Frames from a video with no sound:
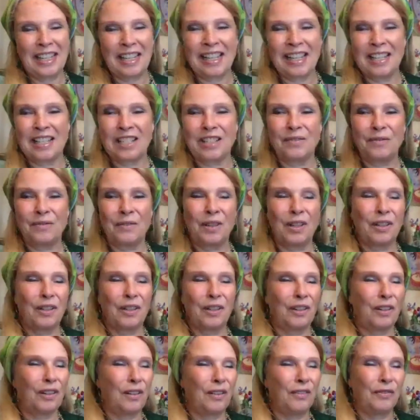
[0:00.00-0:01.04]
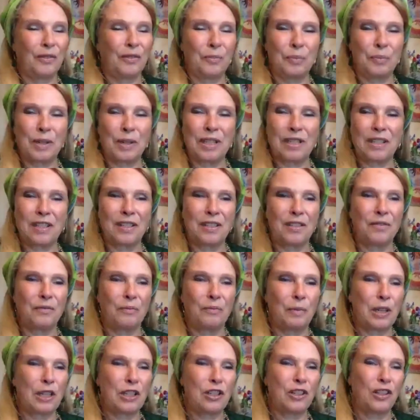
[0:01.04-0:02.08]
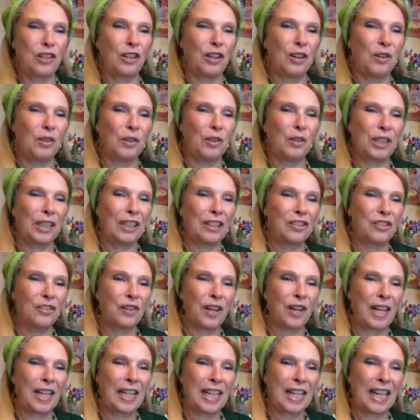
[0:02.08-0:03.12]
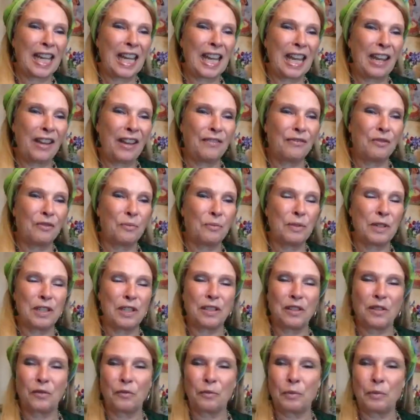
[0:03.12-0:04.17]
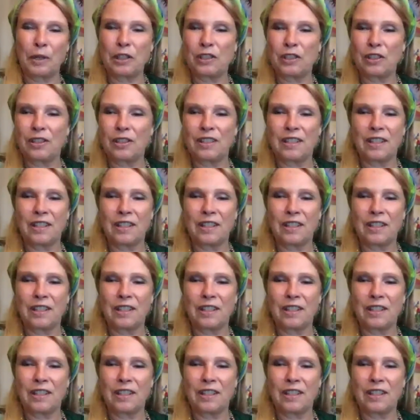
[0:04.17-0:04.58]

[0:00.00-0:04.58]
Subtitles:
is one of the Priestesses of Bridget, holding a training here for Priestesses of Bridget,